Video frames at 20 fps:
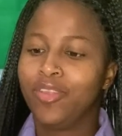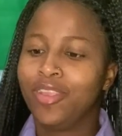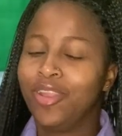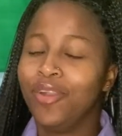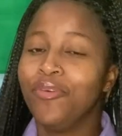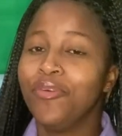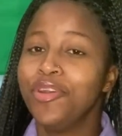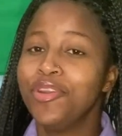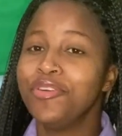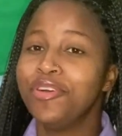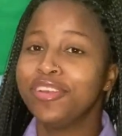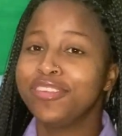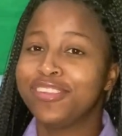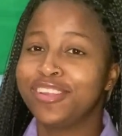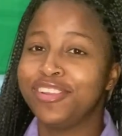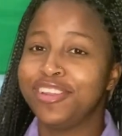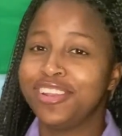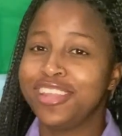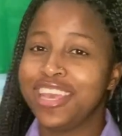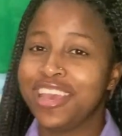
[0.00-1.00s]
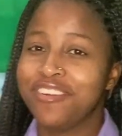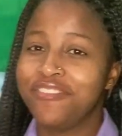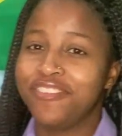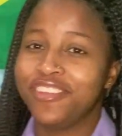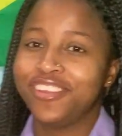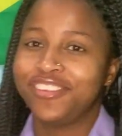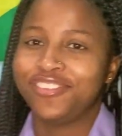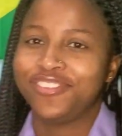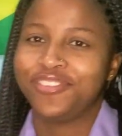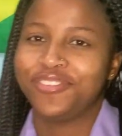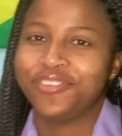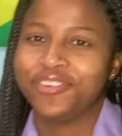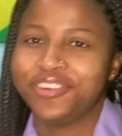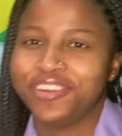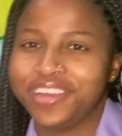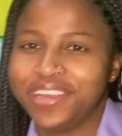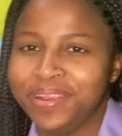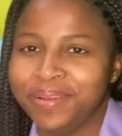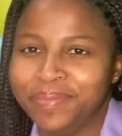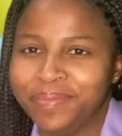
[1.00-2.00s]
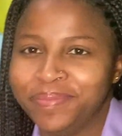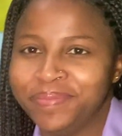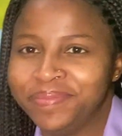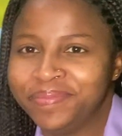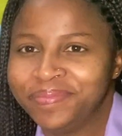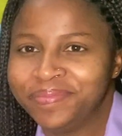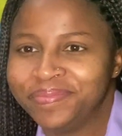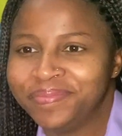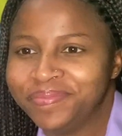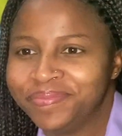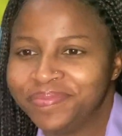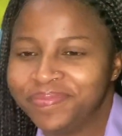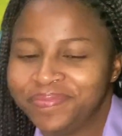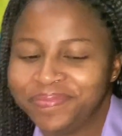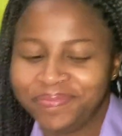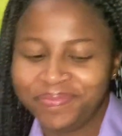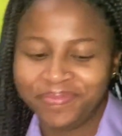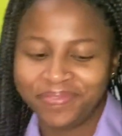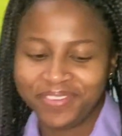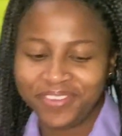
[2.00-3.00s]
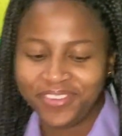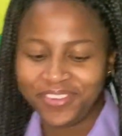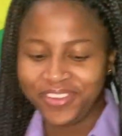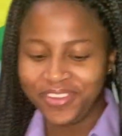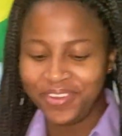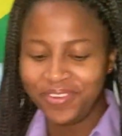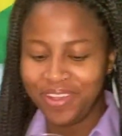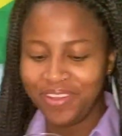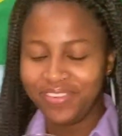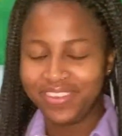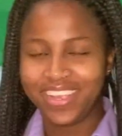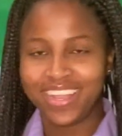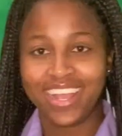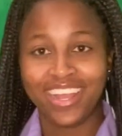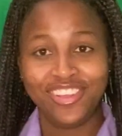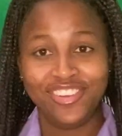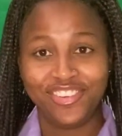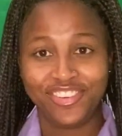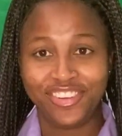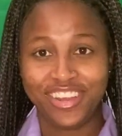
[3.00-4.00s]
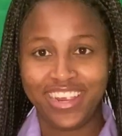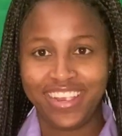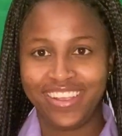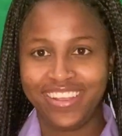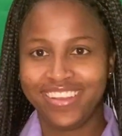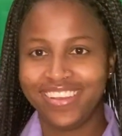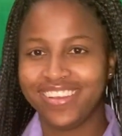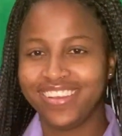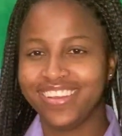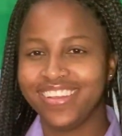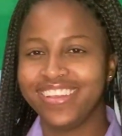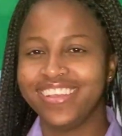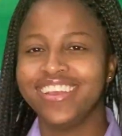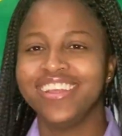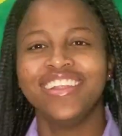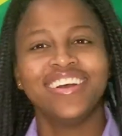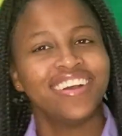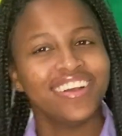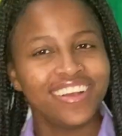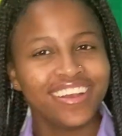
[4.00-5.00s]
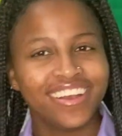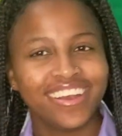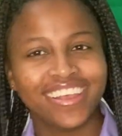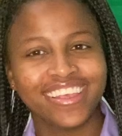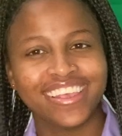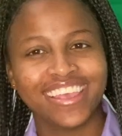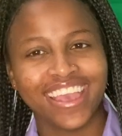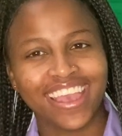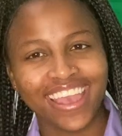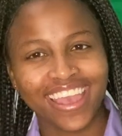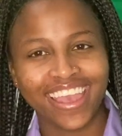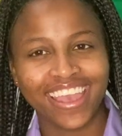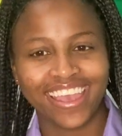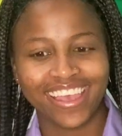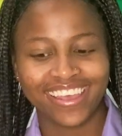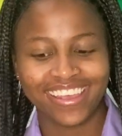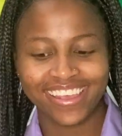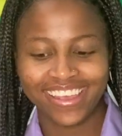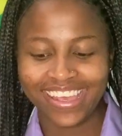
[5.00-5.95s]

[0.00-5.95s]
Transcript: We know what's on there for the story. So we have to take a drink, you know? Yeah.